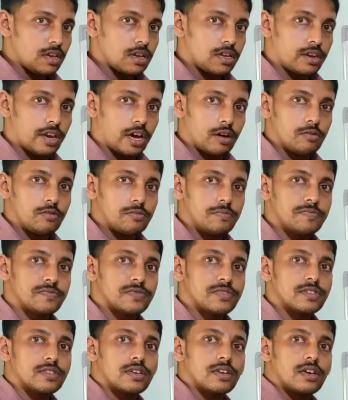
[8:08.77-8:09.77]
Now
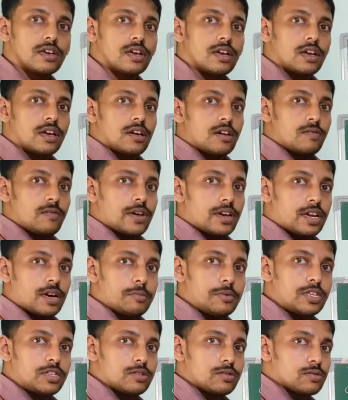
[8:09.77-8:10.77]
we are
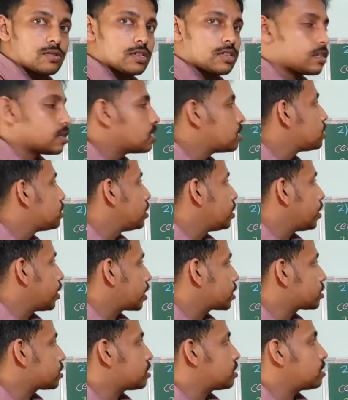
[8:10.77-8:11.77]
coming to the
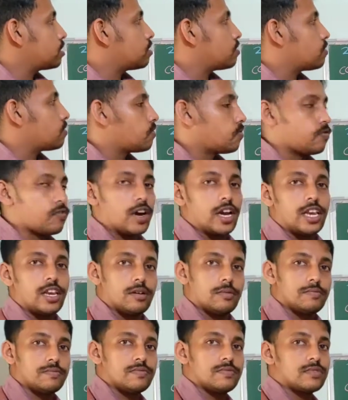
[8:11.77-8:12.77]
next
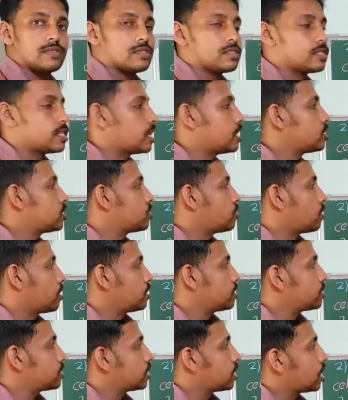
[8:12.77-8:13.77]
phylum, that is known
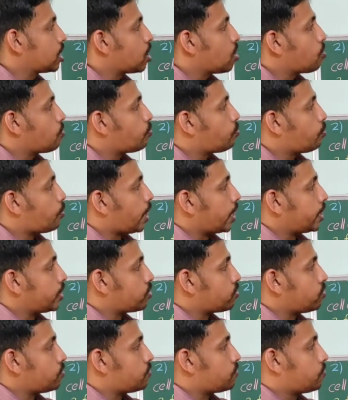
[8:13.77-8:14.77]
as
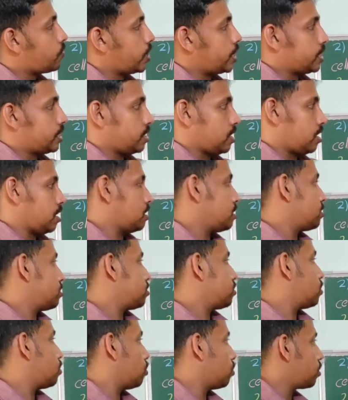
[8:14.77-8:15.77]
Pyrophyta
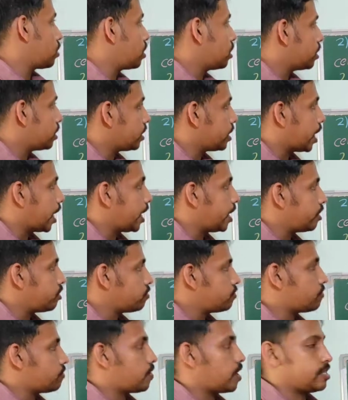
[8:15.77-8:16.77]
or
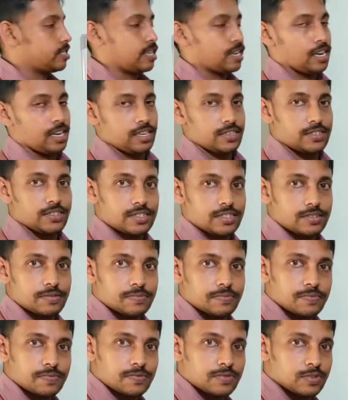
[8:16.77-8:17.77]
dinoflagellates.
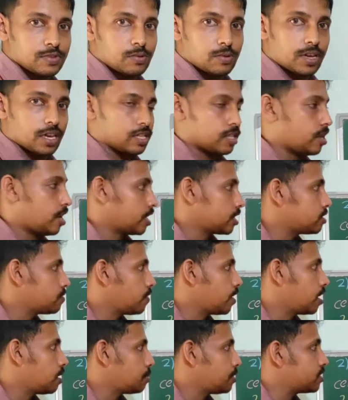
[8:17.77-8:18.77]
Okay, the next
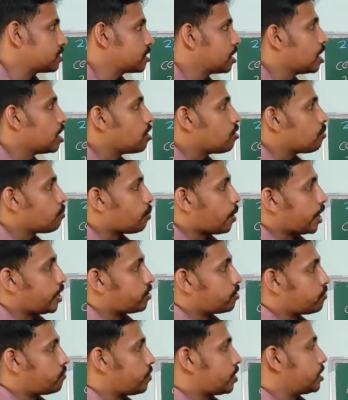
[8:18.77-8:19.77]
phylum is
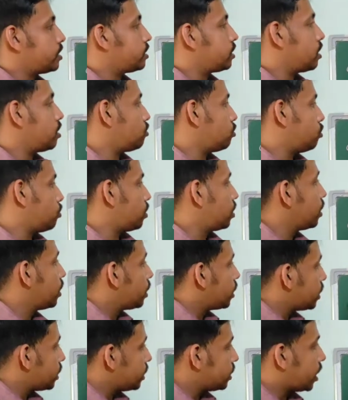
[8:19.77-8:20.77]
Pyrophyta or
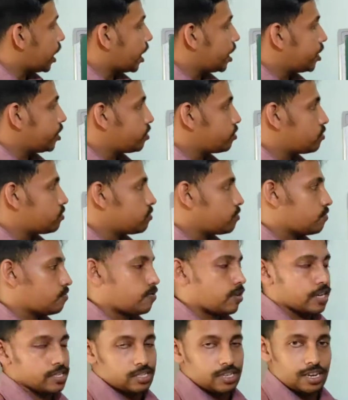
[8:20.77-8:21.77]

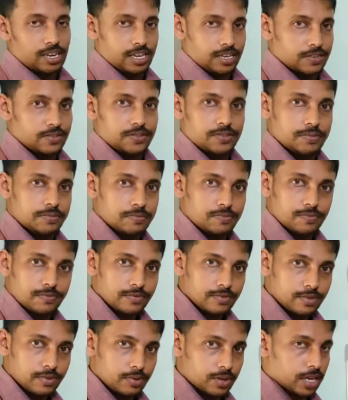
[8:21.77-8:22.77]
dinoflagellates.
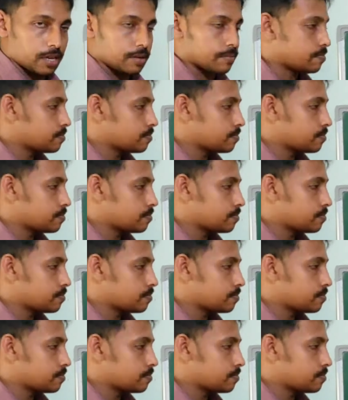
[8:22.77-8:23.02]
Okay,